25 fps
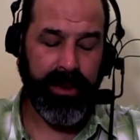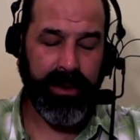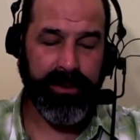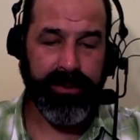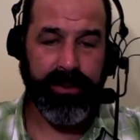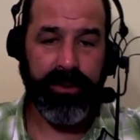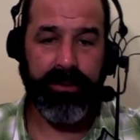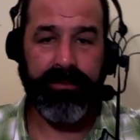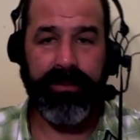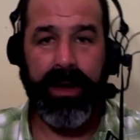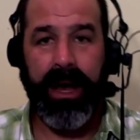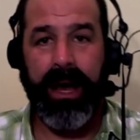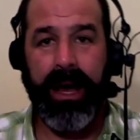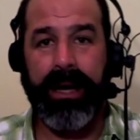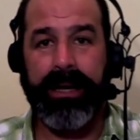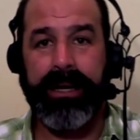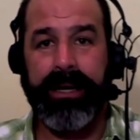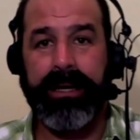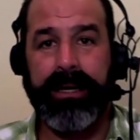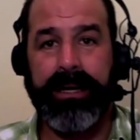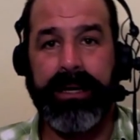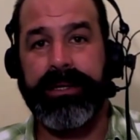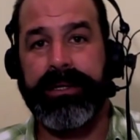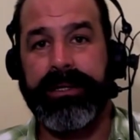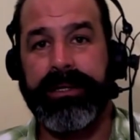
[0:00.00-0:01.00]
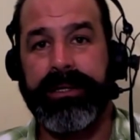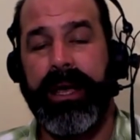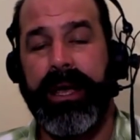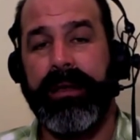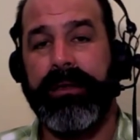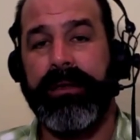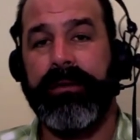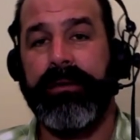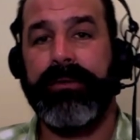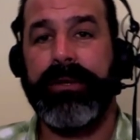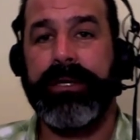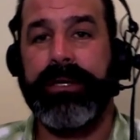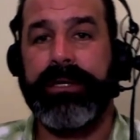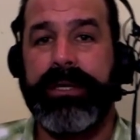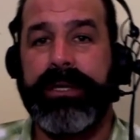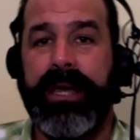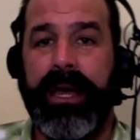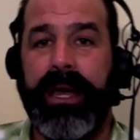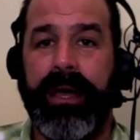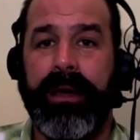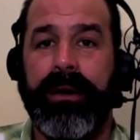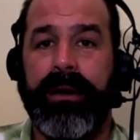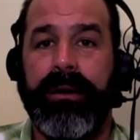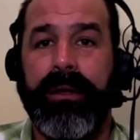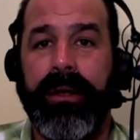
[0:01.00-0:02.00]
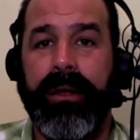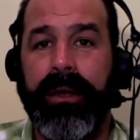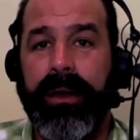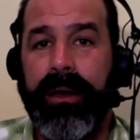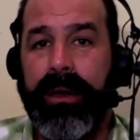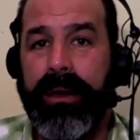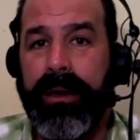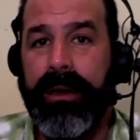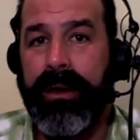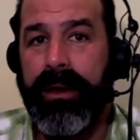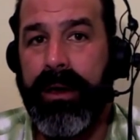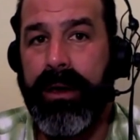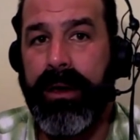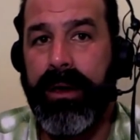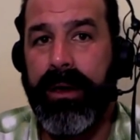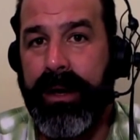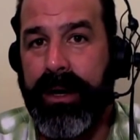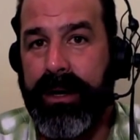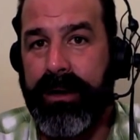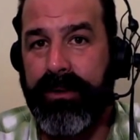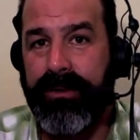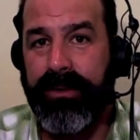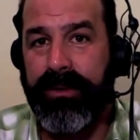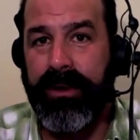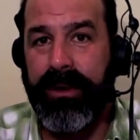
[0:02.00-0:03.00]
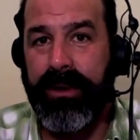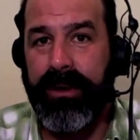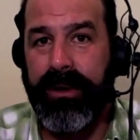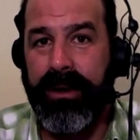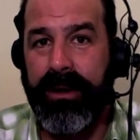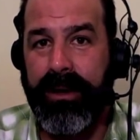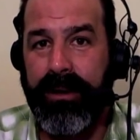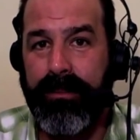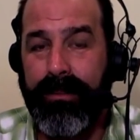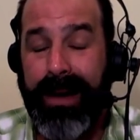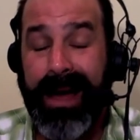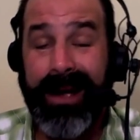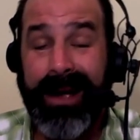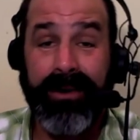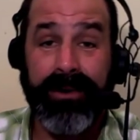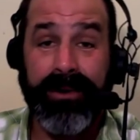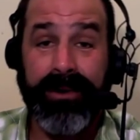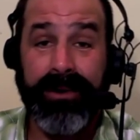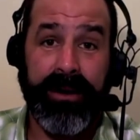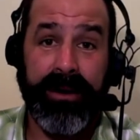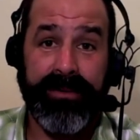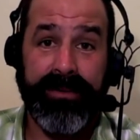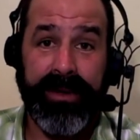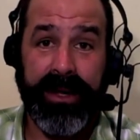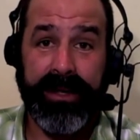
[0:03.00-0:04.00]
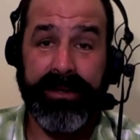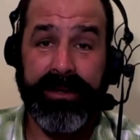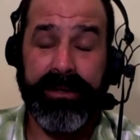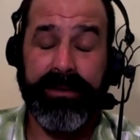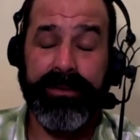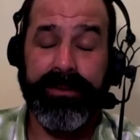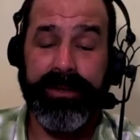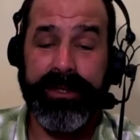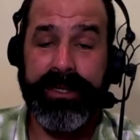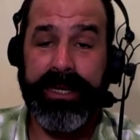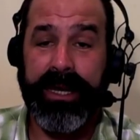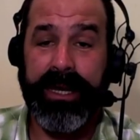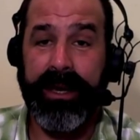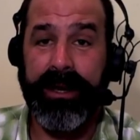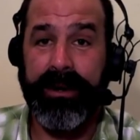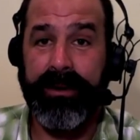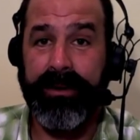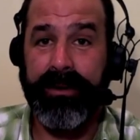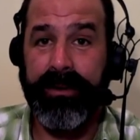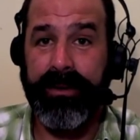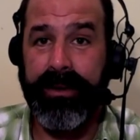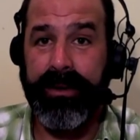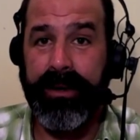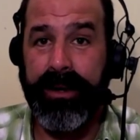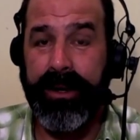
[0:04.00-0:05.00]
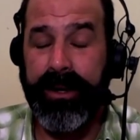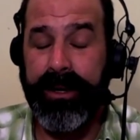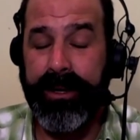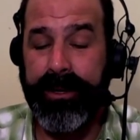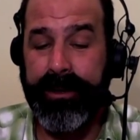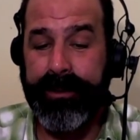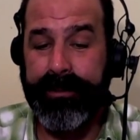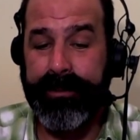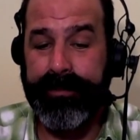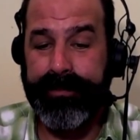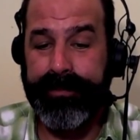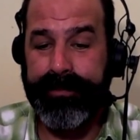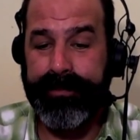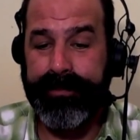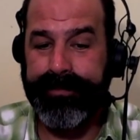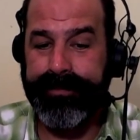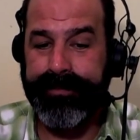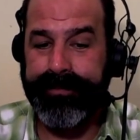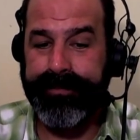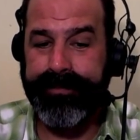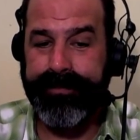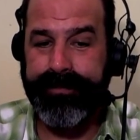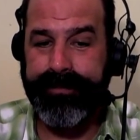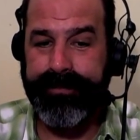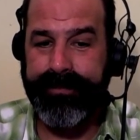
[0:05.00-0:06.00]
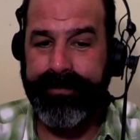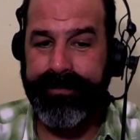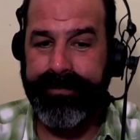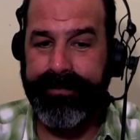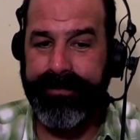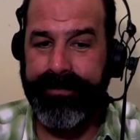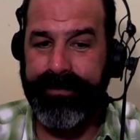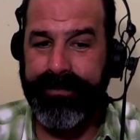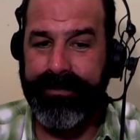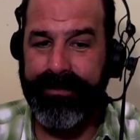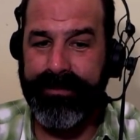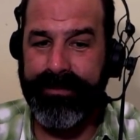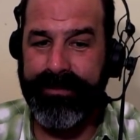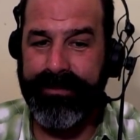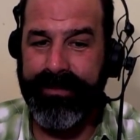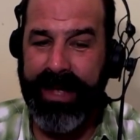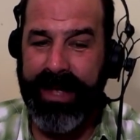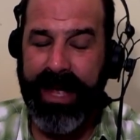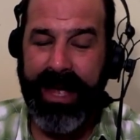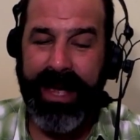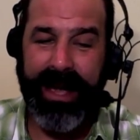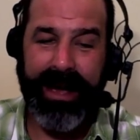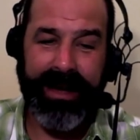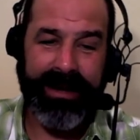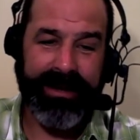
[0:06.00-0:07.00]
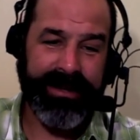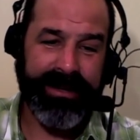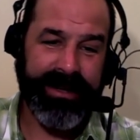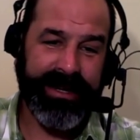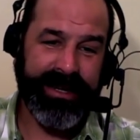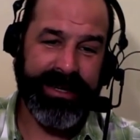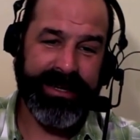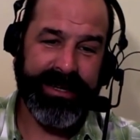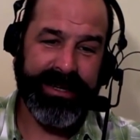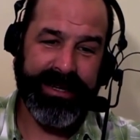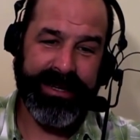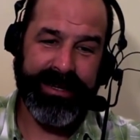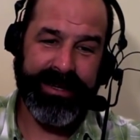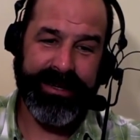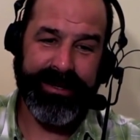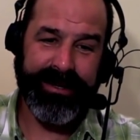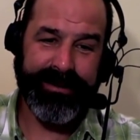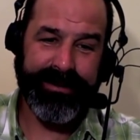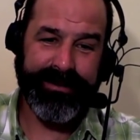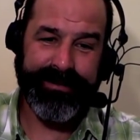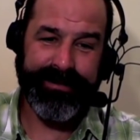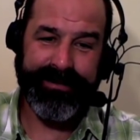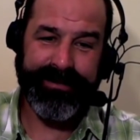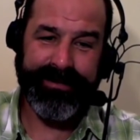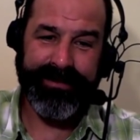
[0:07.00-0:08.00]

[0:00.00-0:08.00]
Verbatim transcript: sort of Oculus end of the scale and not at the uh, Microsoft end of the scale um, yeah uh, you know